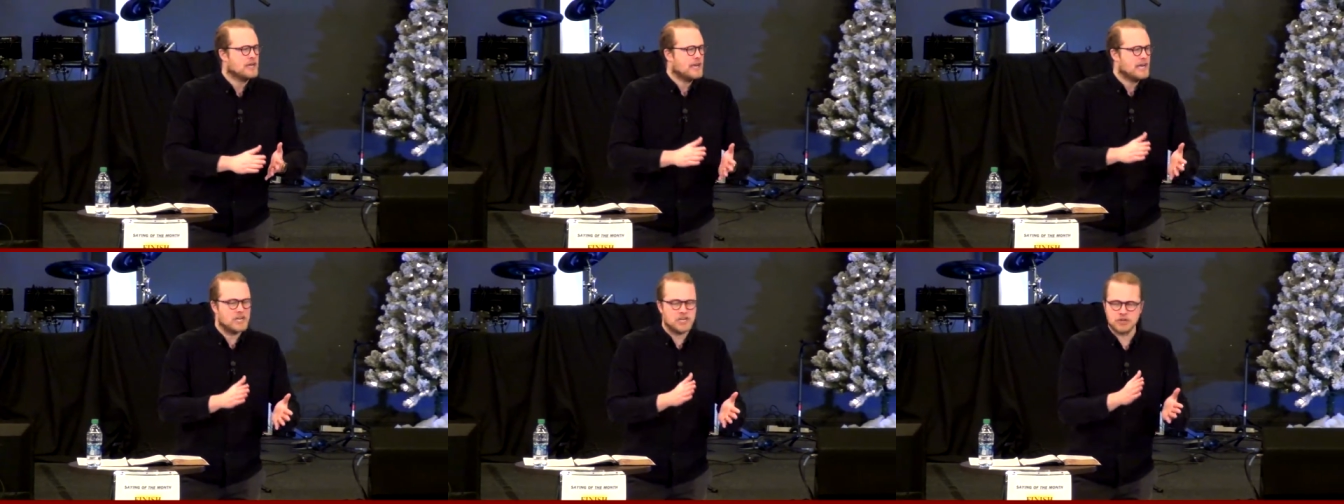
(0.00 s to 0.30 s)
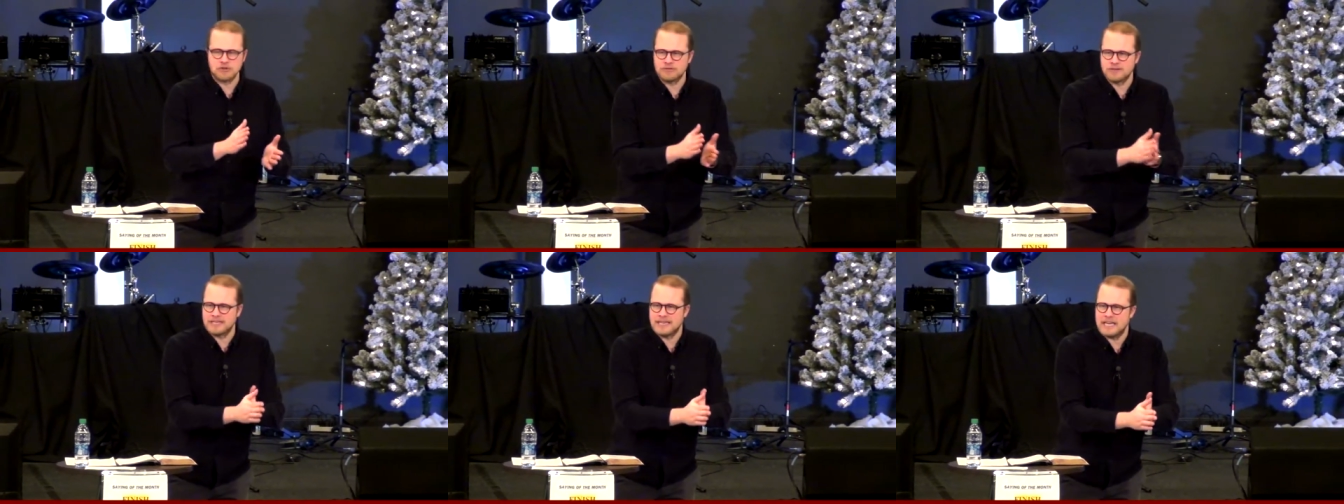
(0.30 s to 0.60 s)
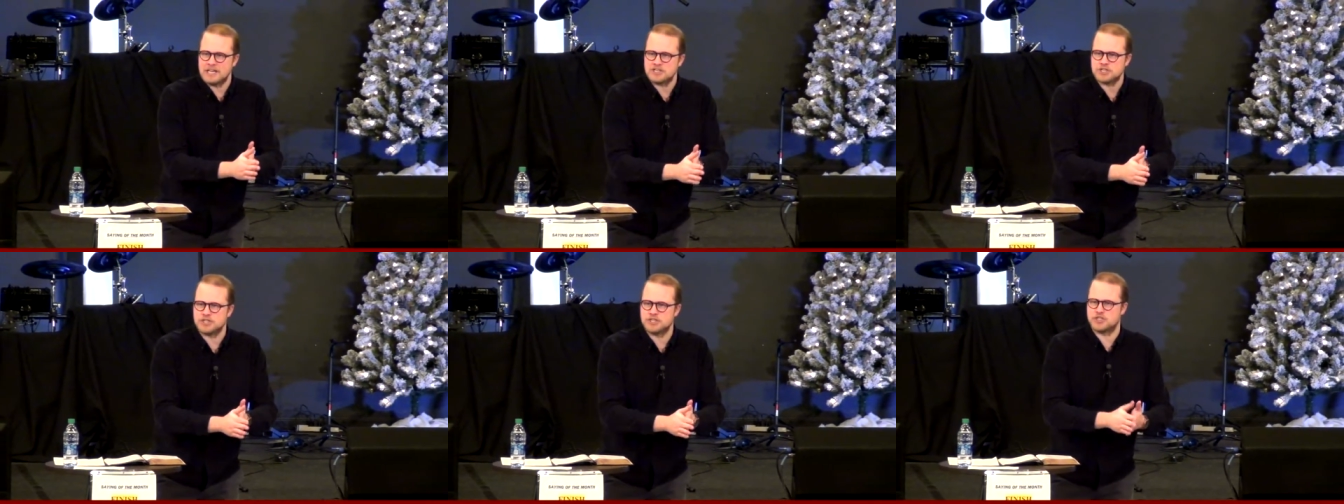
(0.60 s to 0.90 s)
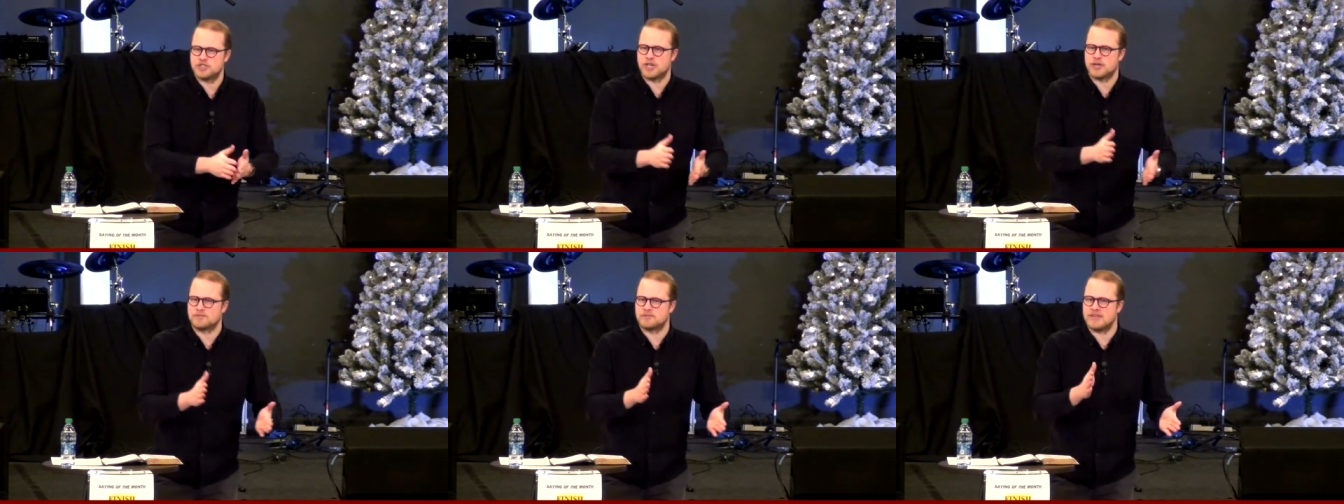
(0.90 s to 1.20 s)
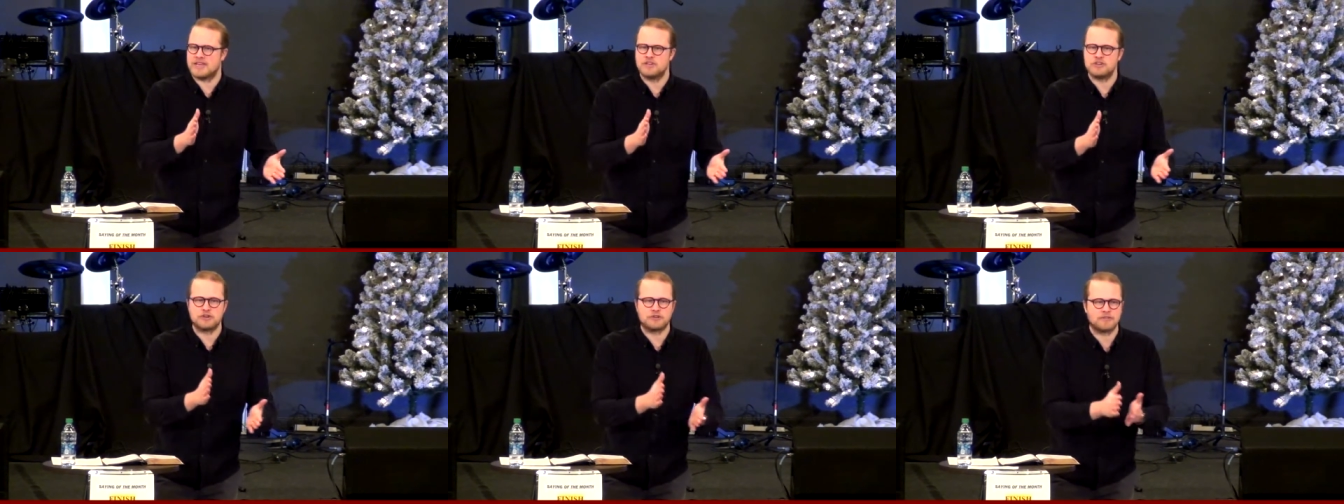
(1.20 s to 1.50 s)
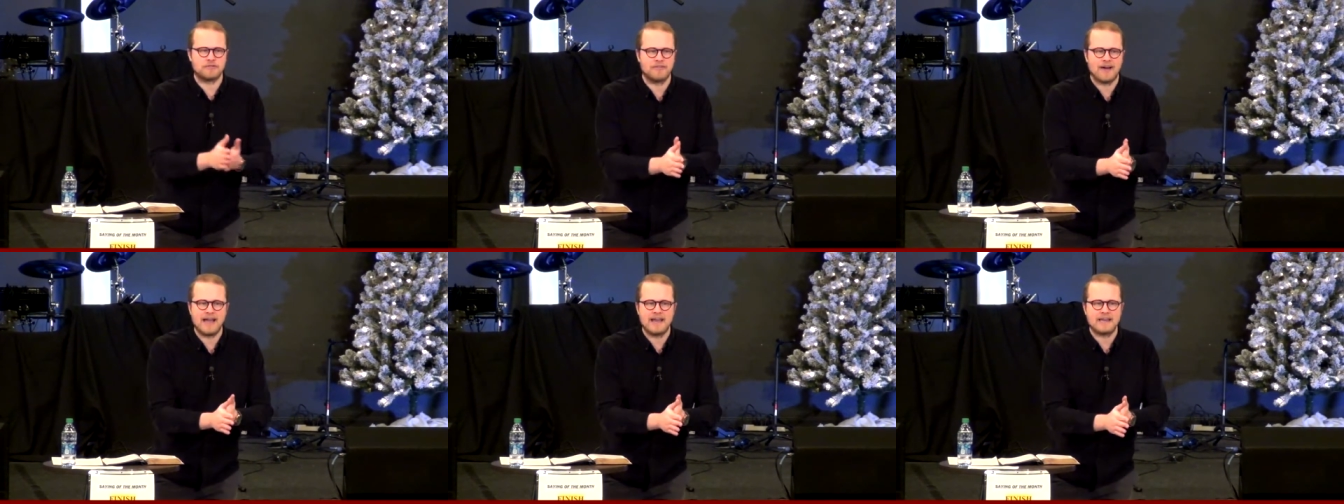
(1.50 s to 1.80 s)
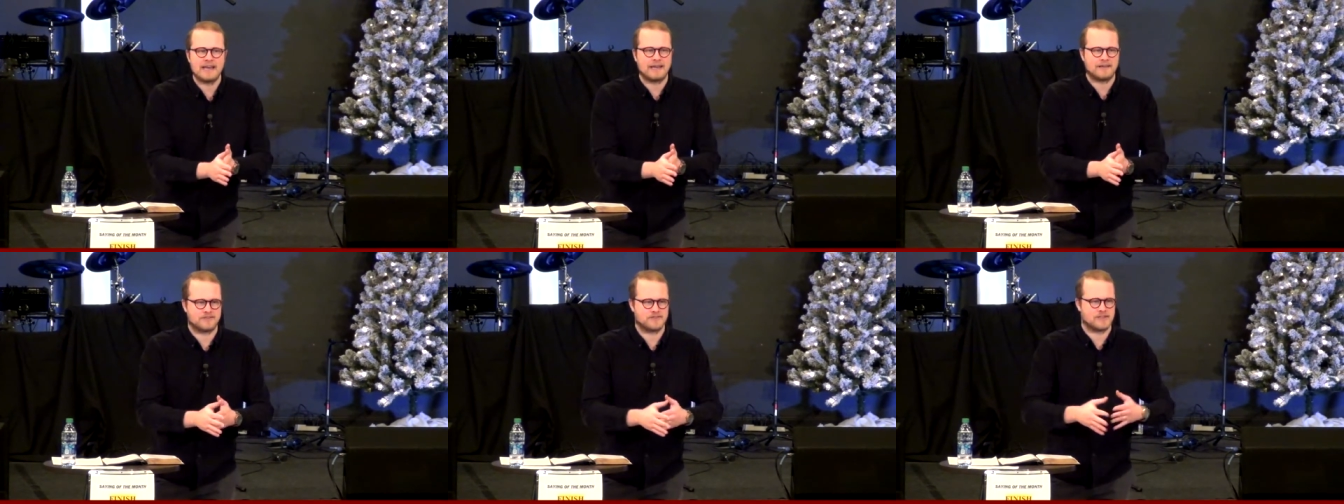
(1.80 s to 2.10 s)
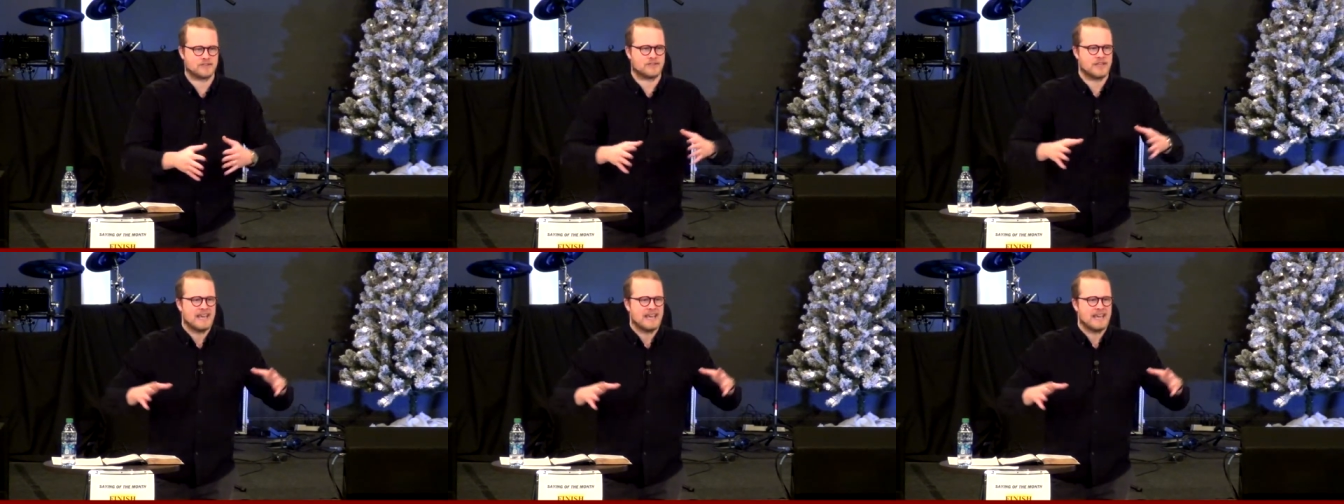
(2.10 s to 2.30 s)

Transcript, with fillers: in your relationships, in your finances,